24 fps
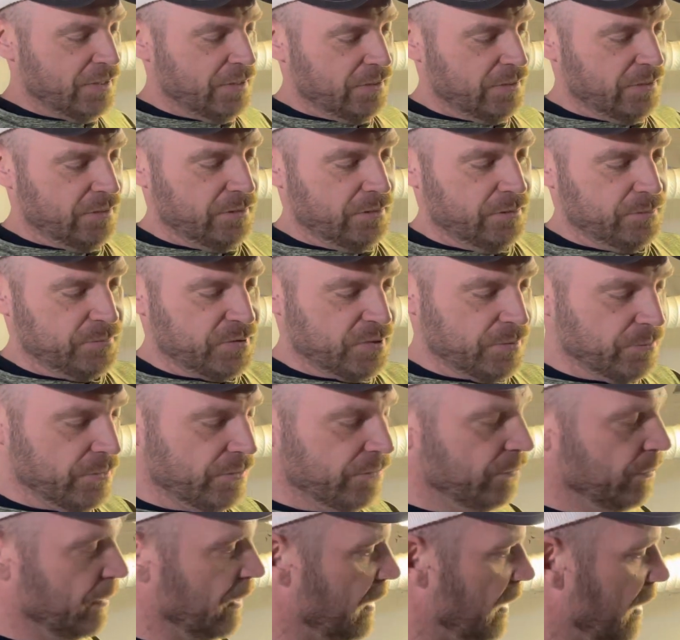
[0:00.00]
Some of you
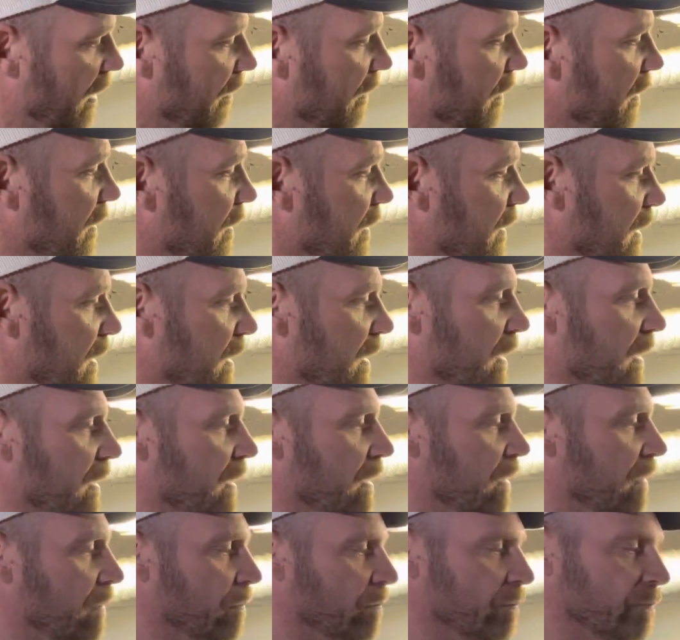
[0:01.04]
might have it on
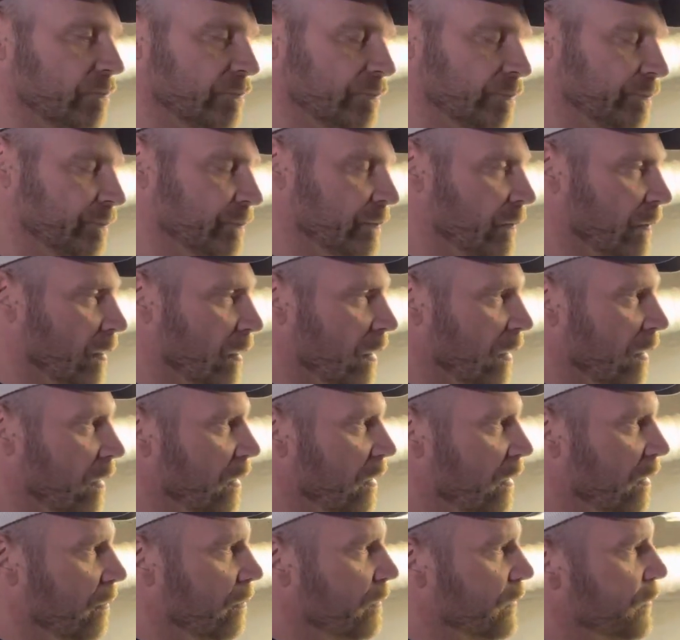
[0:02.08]
a
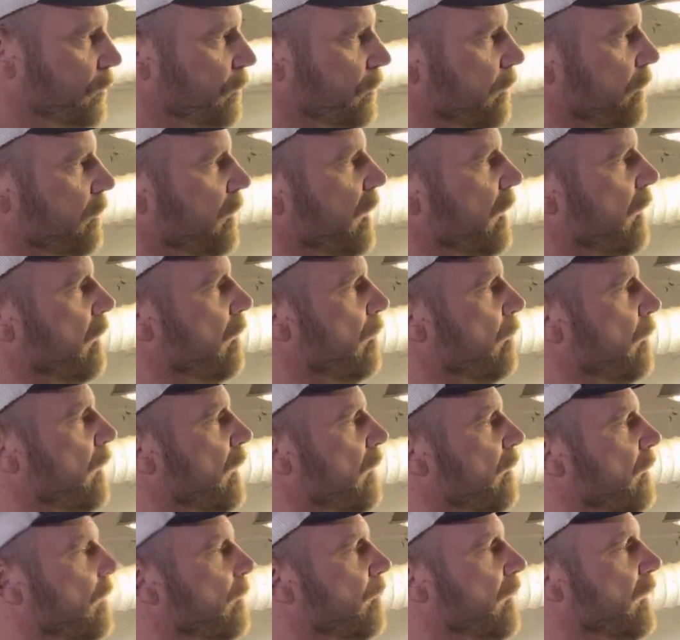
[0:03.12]
screw gun or
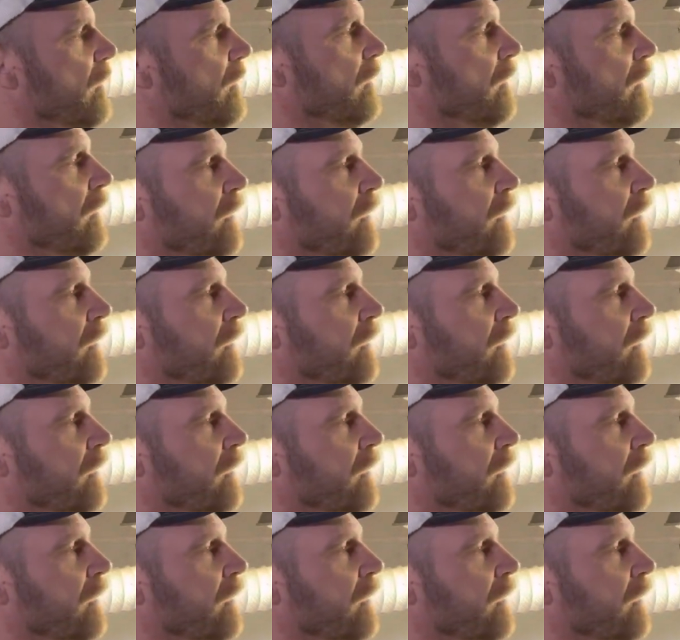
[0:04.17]
whatever, but